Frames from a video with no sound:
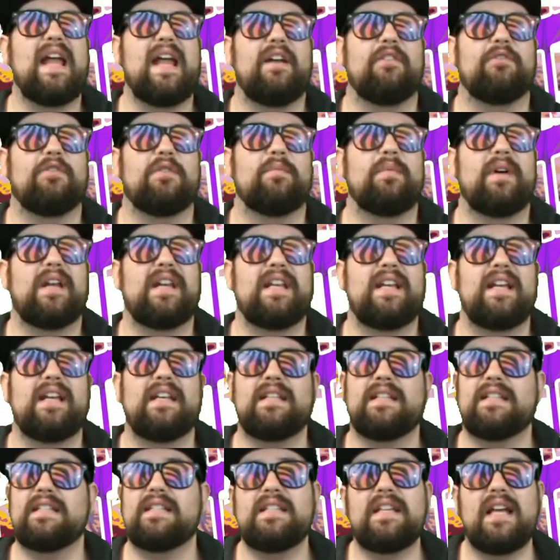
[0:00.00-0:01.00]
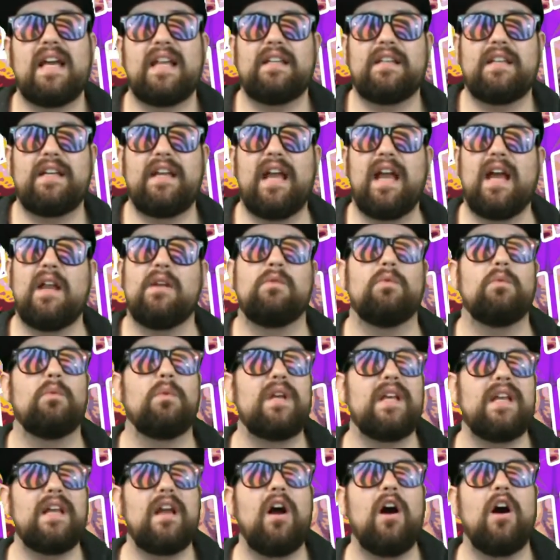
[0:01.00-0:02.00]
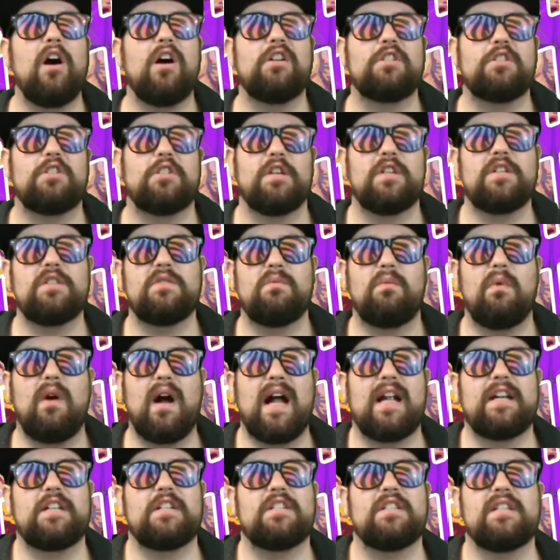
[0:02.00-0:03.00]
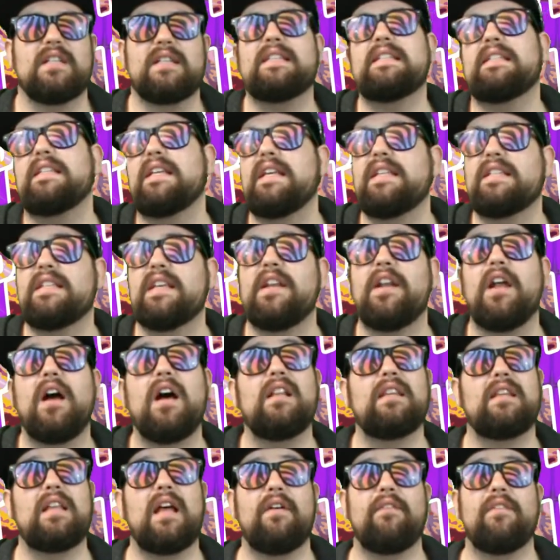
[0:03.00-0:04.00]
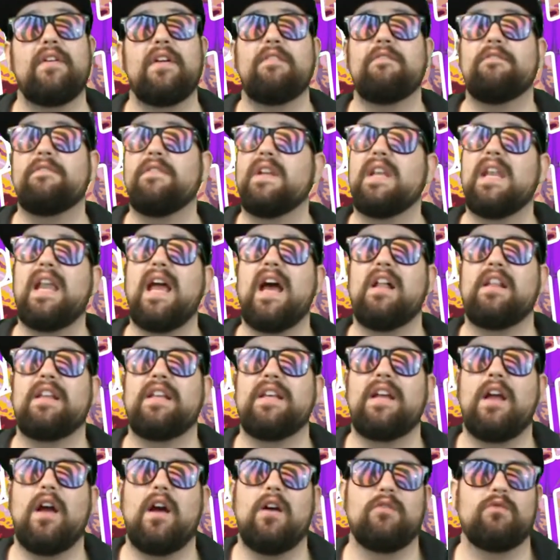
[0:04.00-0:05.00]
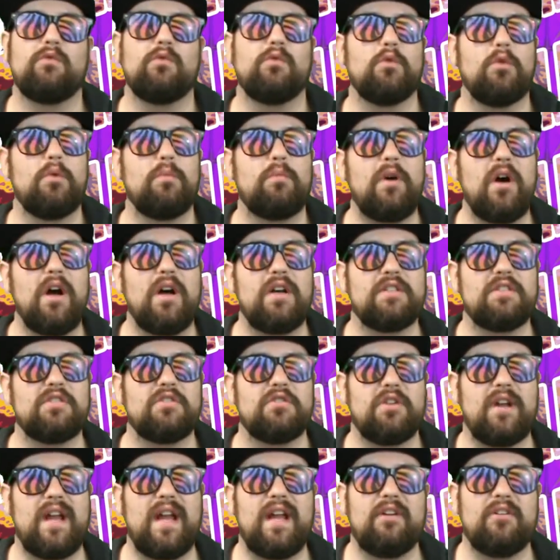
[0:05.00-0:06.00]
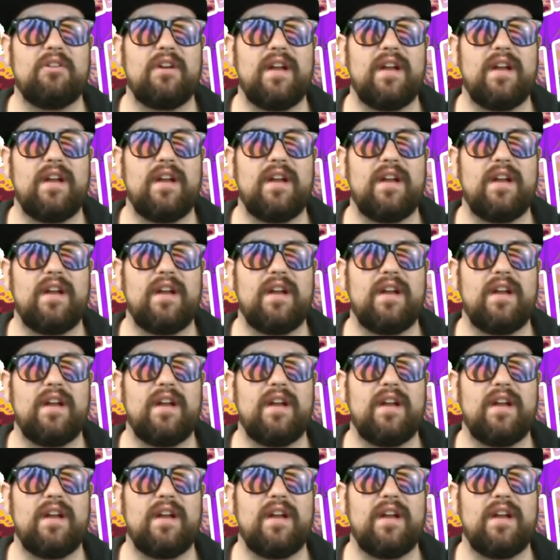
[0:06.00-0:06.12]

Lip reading: Hey everybody, it is Tedley and we all just watched the season 11 finale of RuPaul's Drag